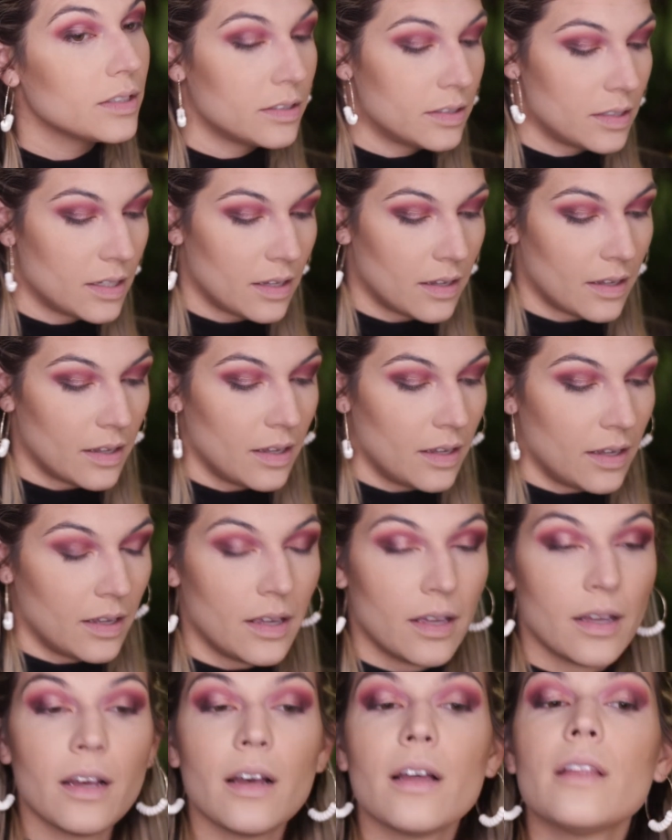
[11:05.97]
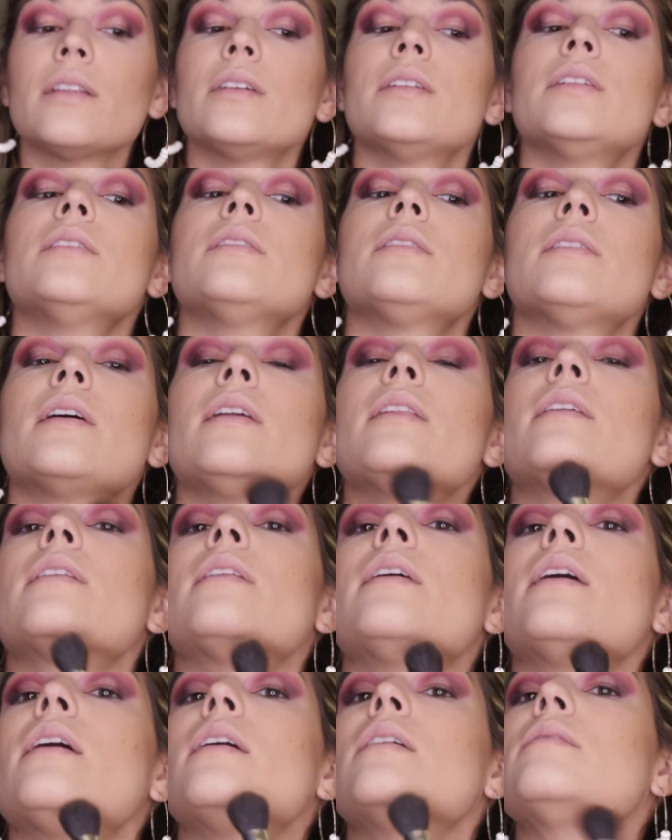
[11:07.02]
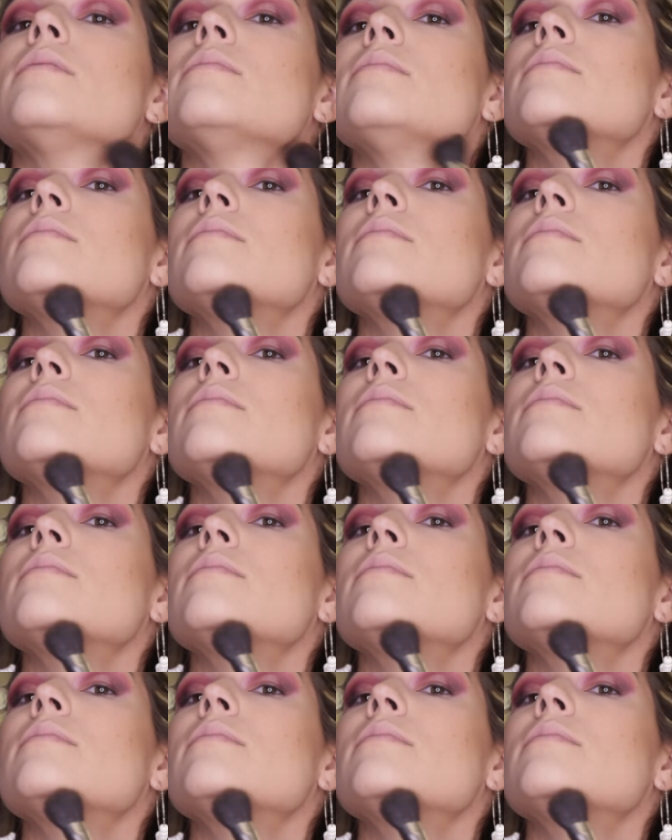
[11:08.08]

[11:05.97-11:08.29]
say than that.